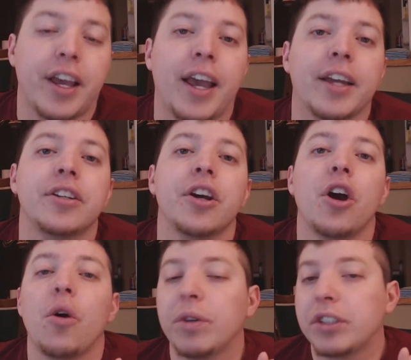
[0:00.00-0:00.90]
And
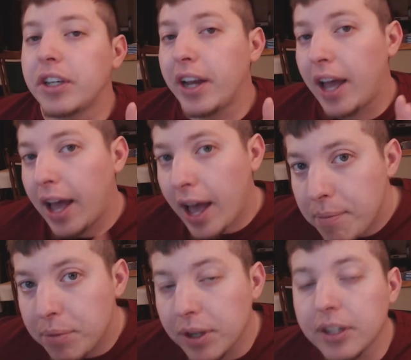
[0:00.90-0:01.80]
what's going to
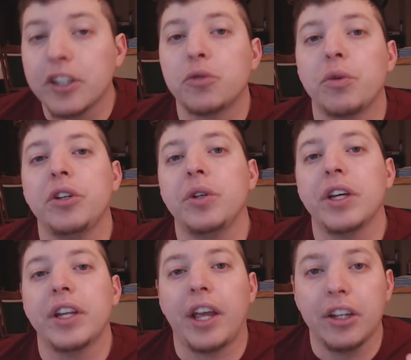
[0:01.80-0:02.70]
happen is when you
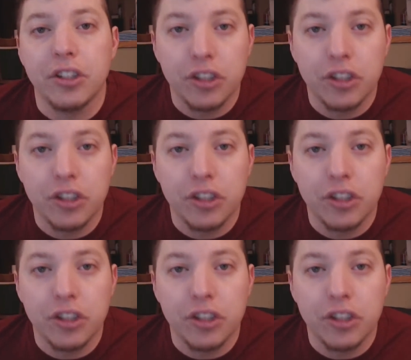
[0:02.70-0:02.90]
get a